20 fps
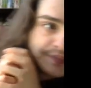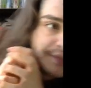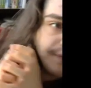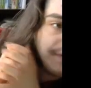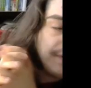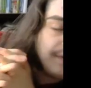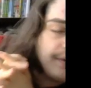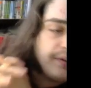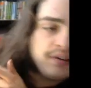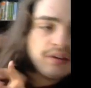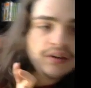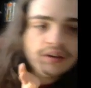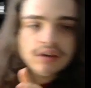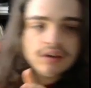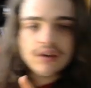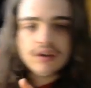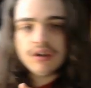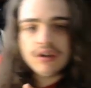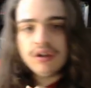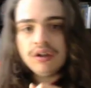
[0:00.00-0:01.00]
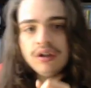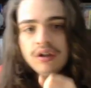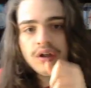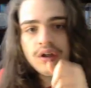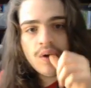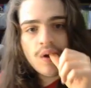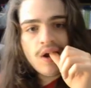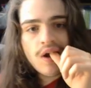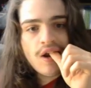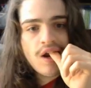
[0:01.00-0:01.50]

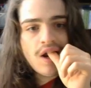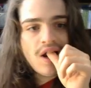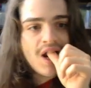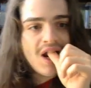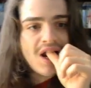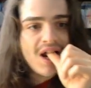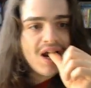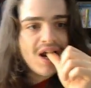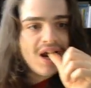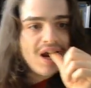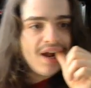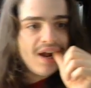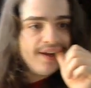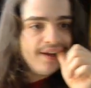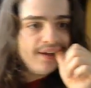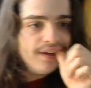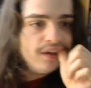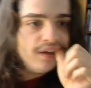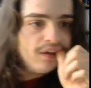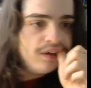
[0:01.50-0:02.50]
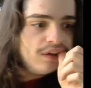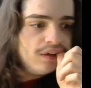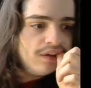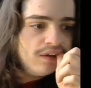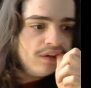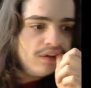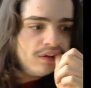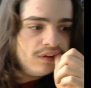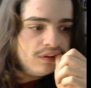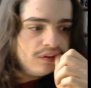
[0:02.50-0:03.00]

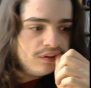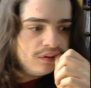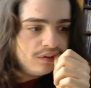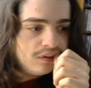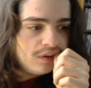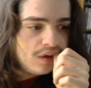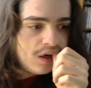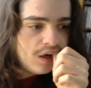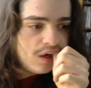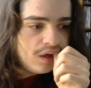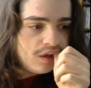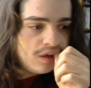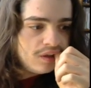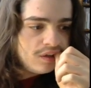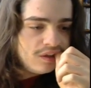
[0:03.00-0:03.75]
Nothing is said.